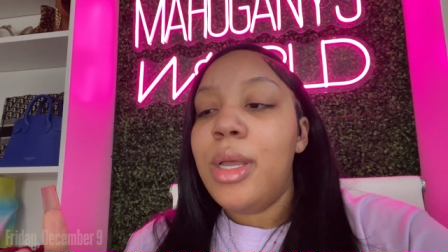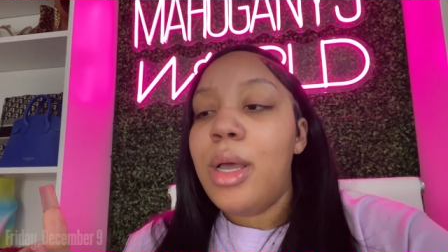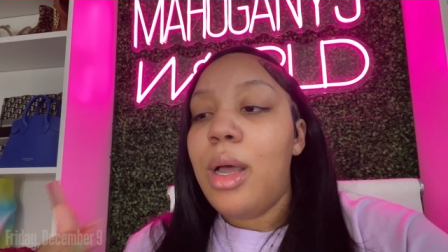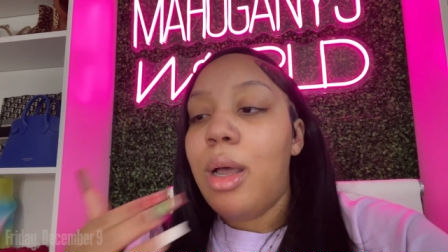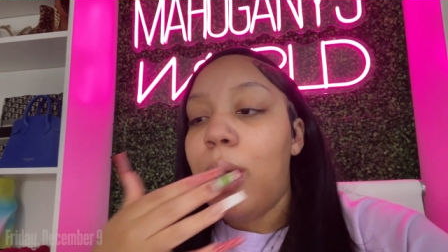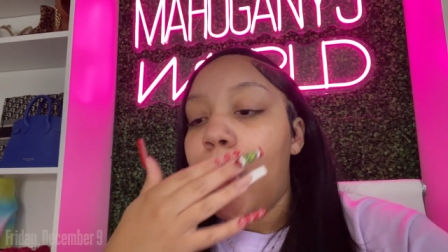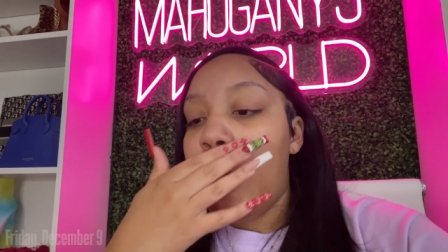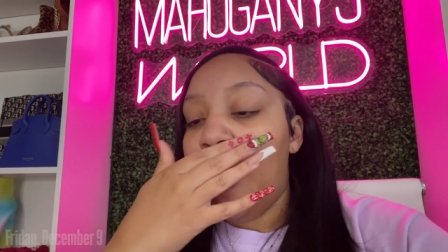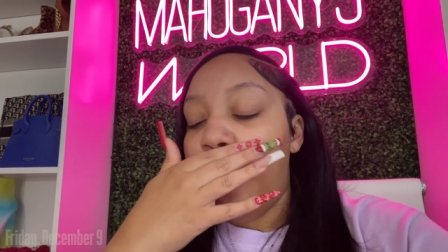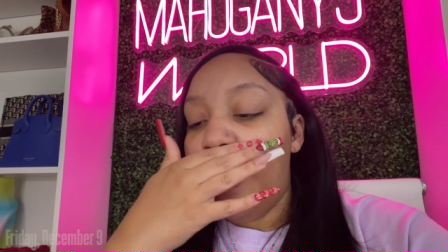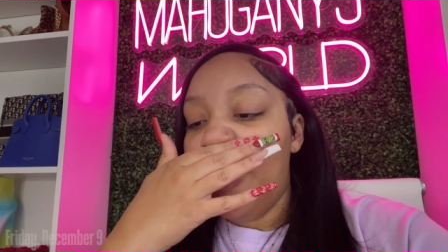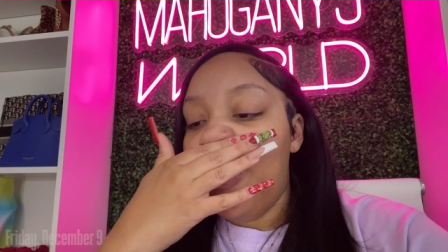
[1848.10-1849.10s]

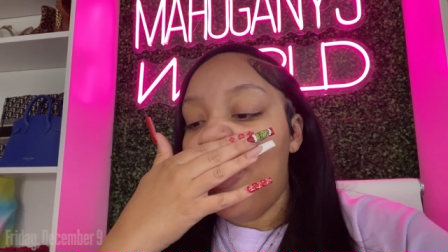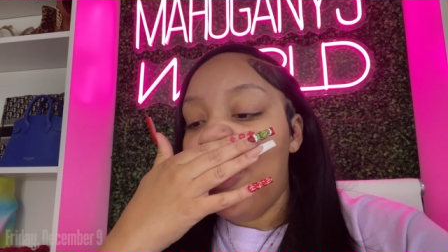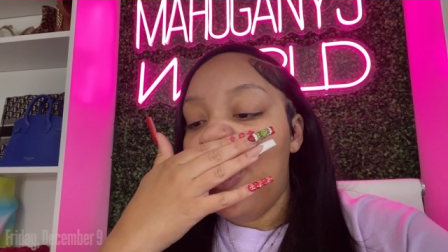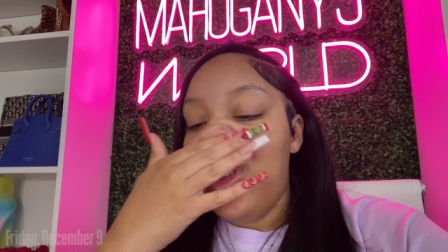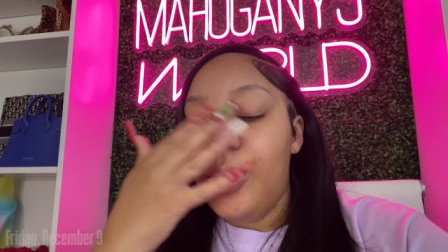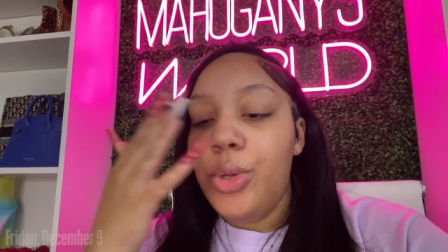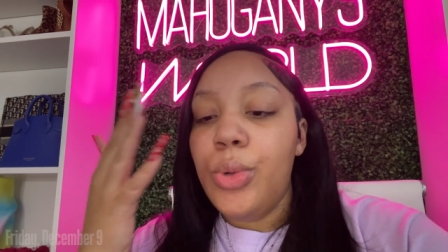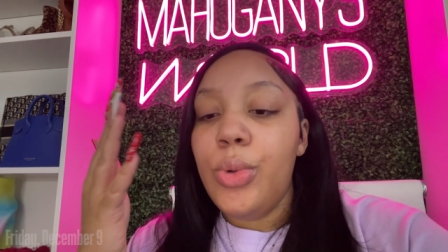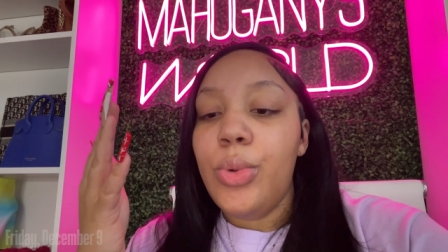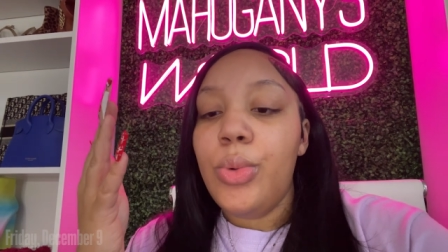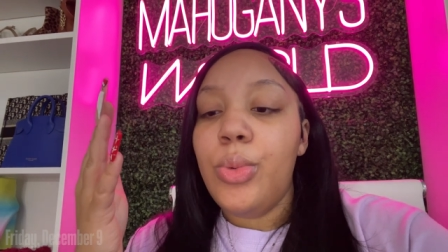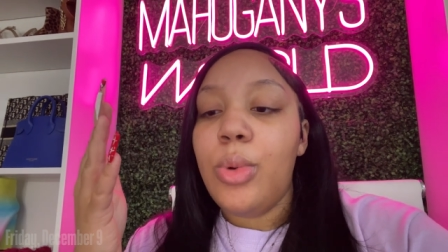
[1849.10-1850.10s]
um,
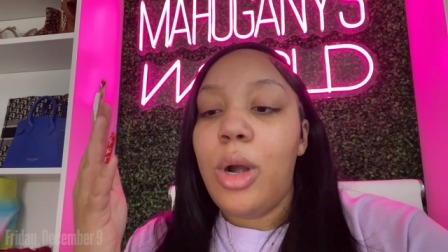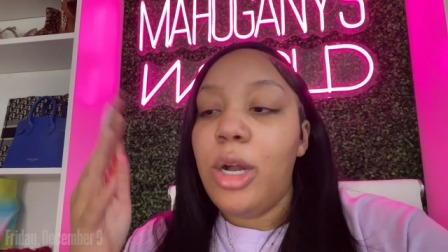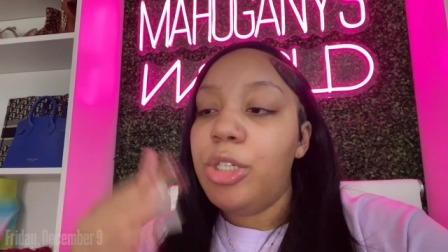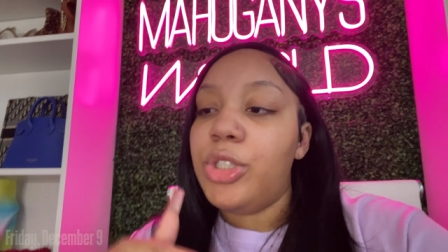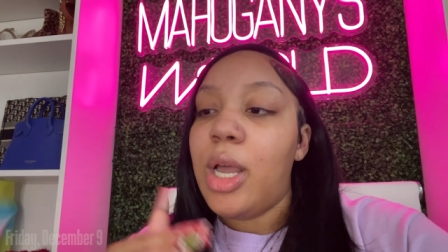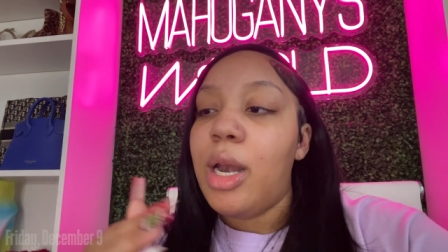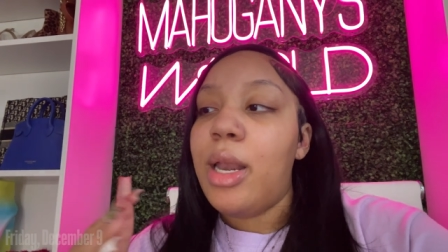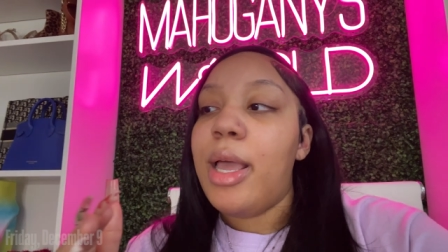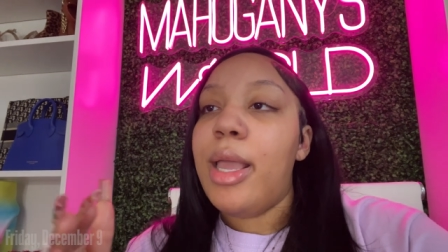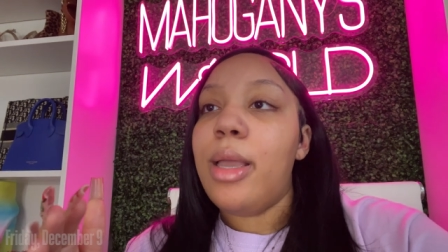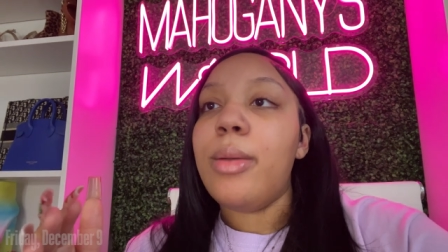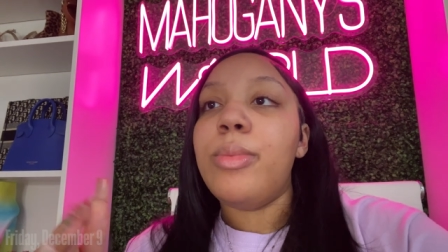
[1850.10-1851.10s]
you aren't trying to
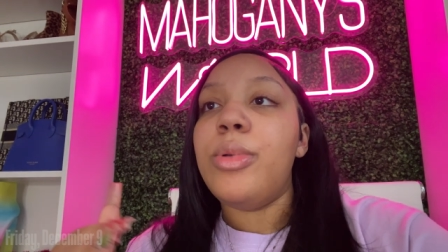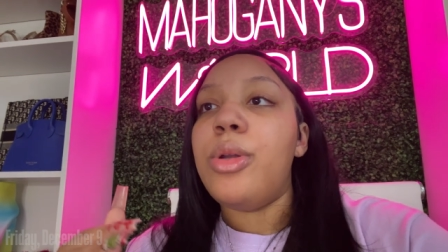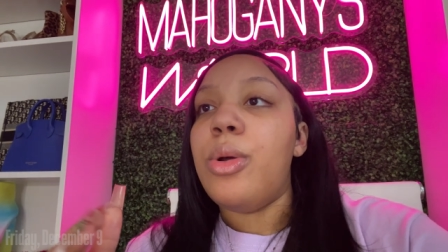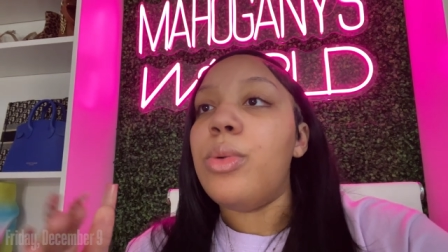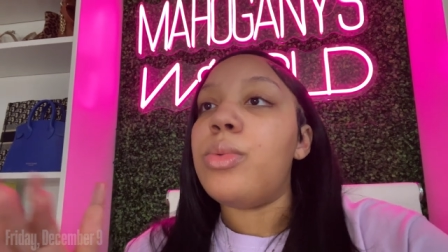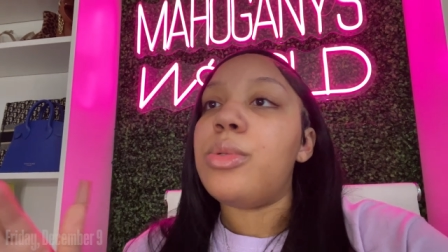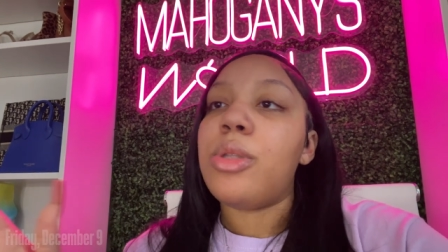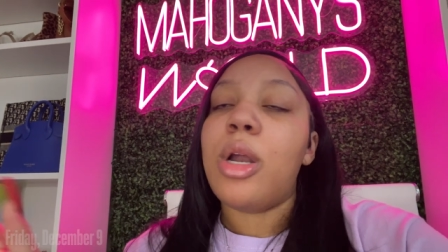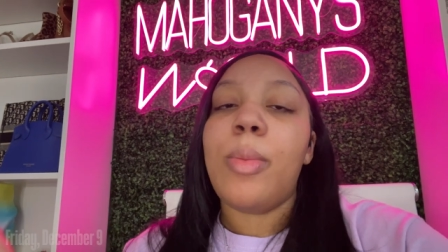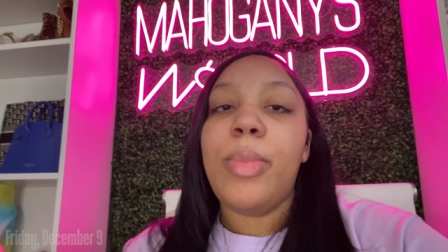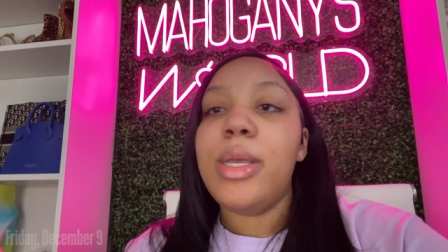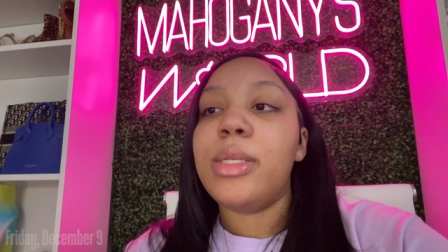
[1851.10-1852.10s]
like, you know, start a
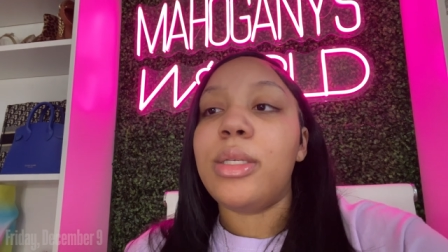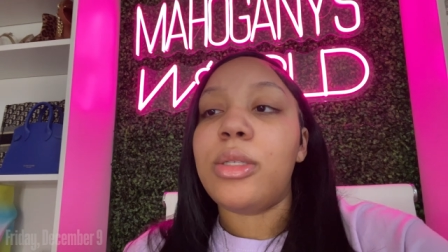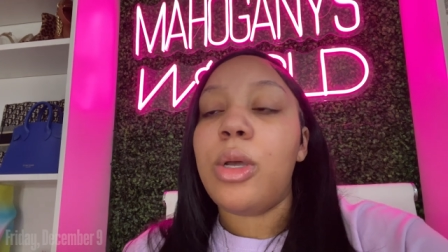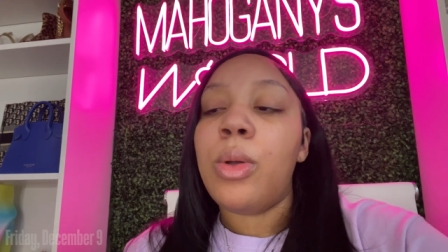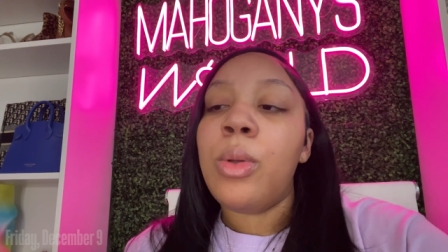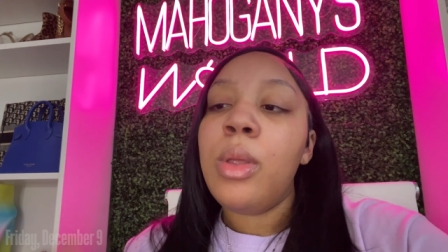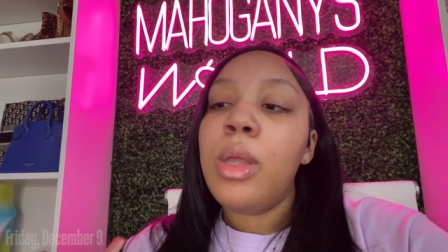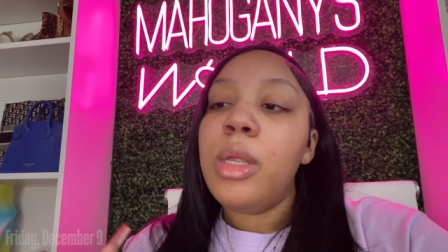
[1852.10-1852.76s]
business on,